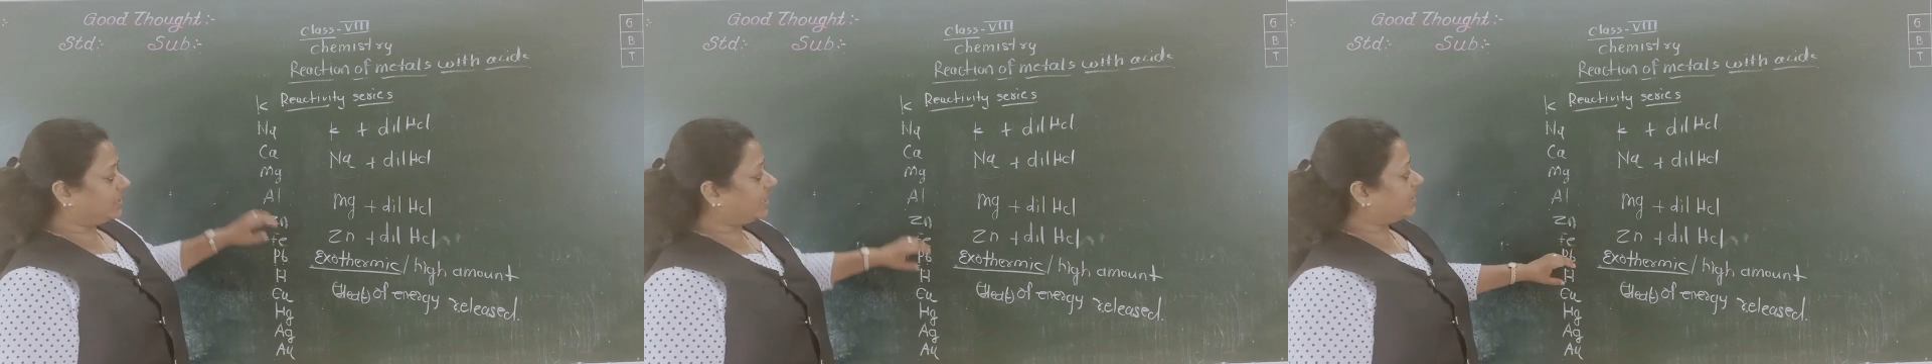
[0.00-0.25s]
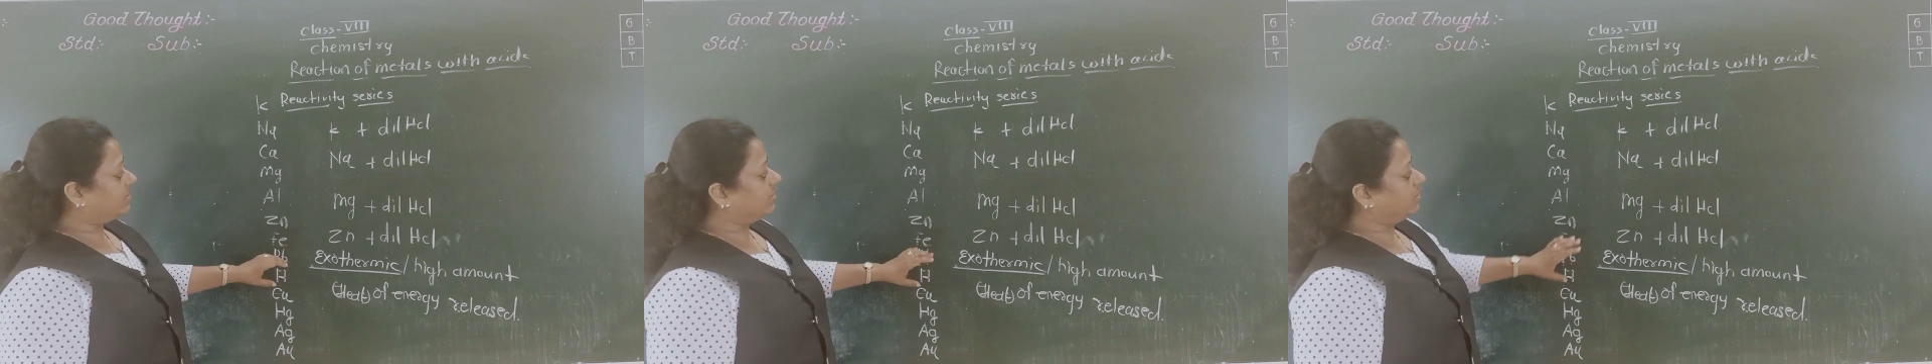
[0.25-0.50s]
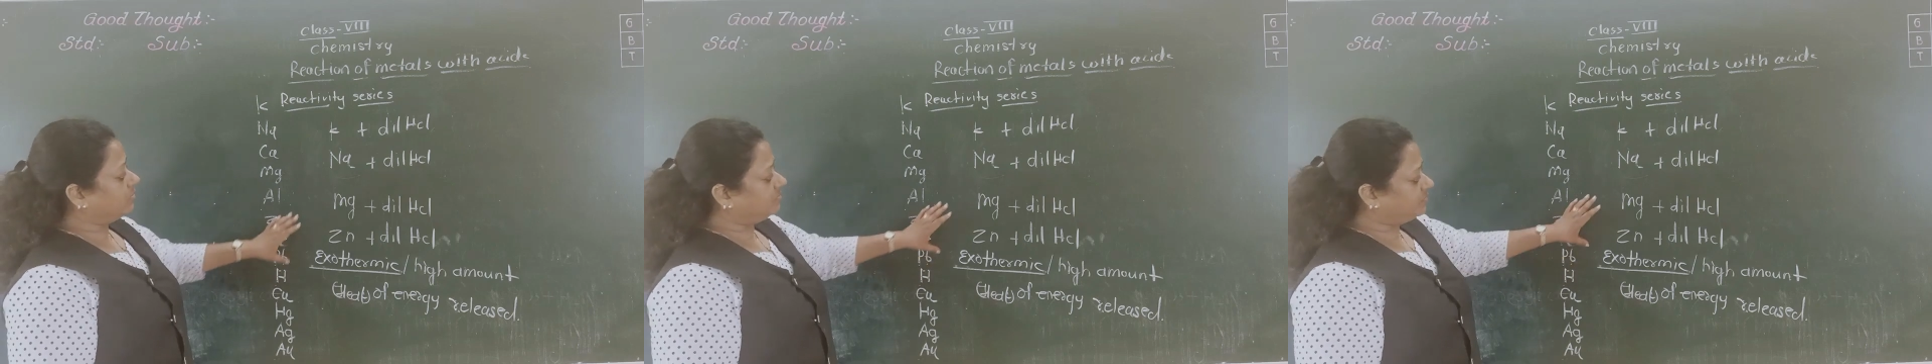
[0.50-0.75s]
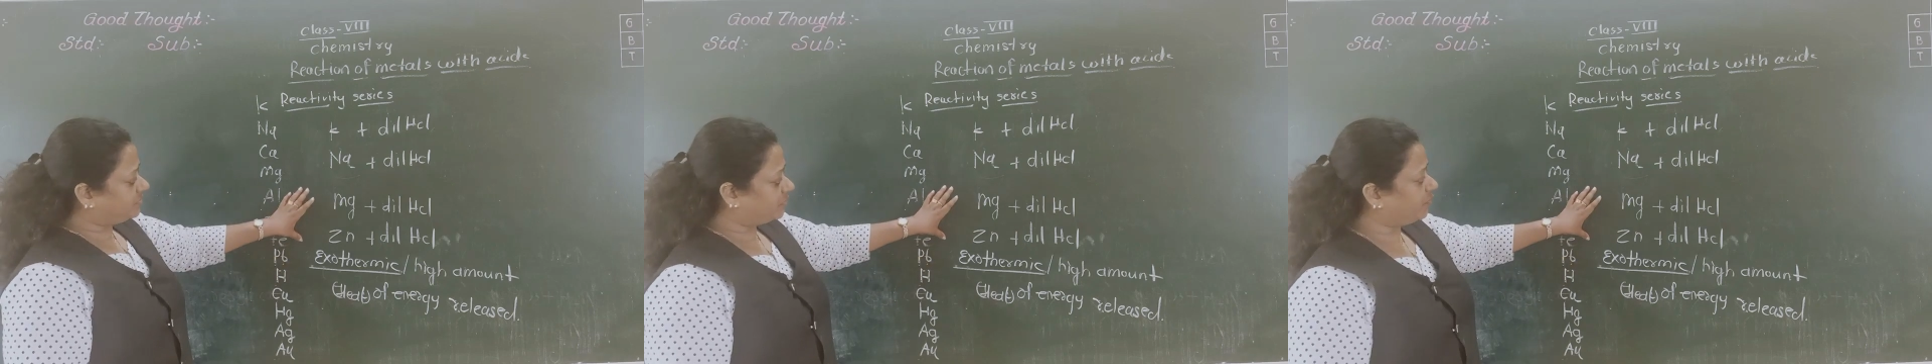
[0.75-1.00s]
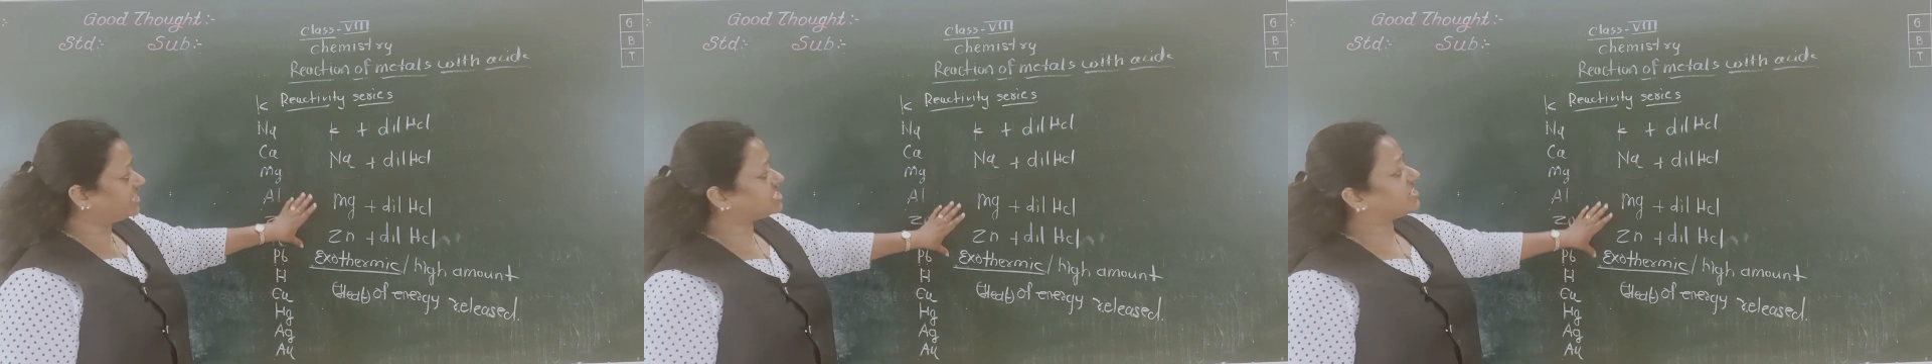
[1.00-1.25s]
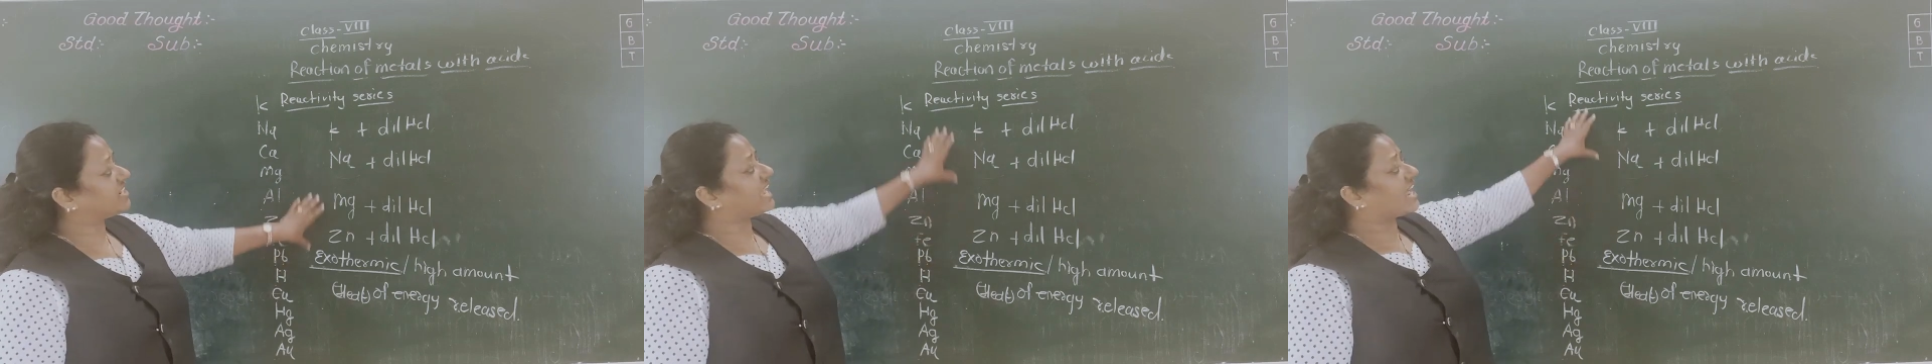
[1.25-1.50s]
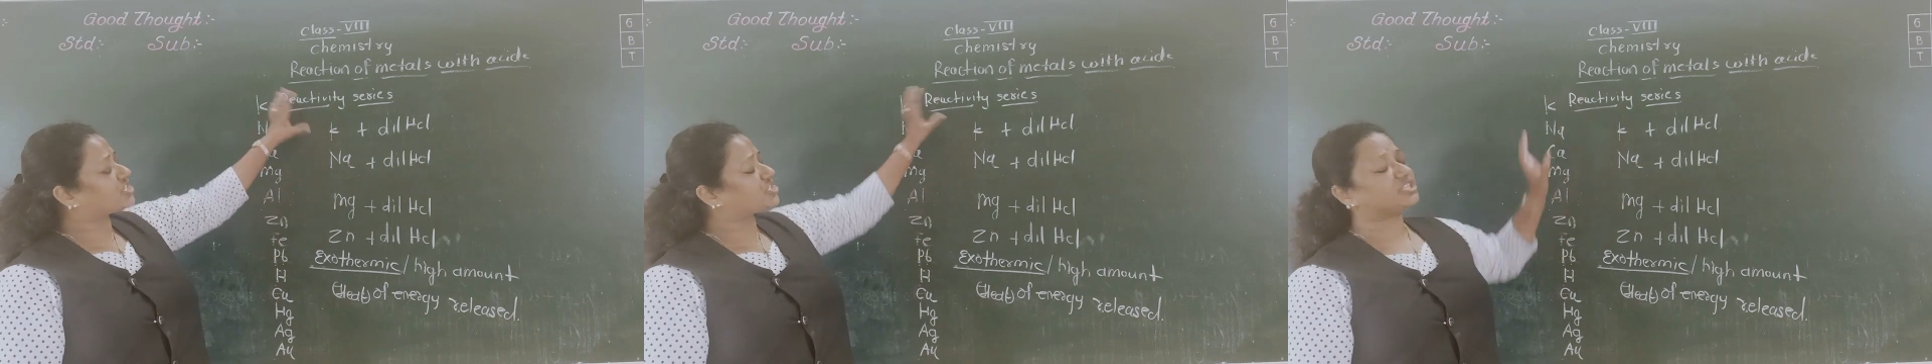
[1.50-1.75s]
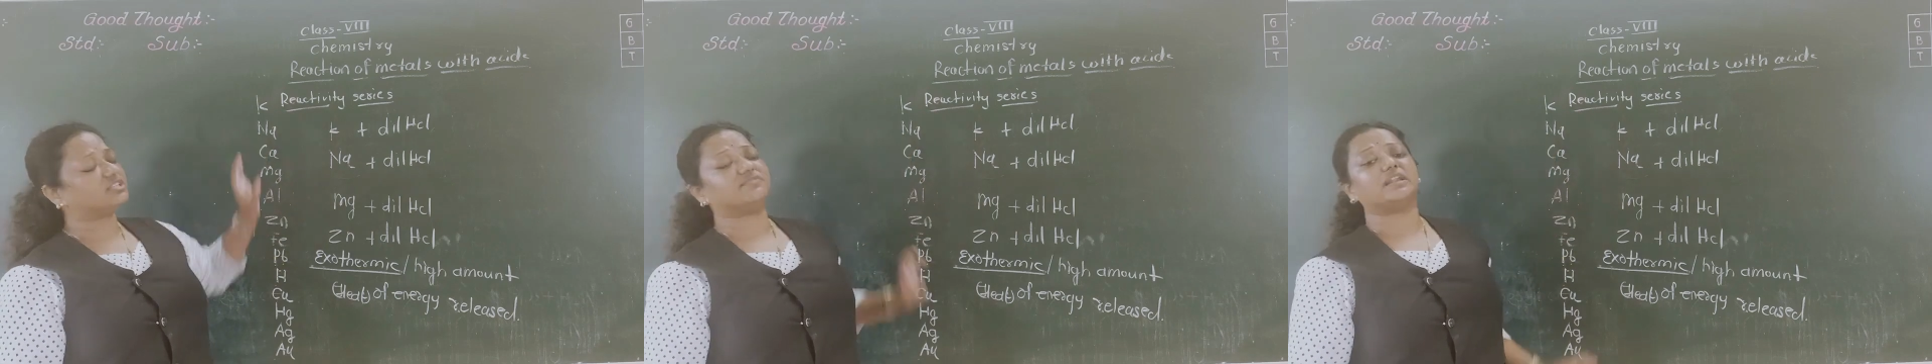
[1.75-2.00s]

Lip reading: then which reaction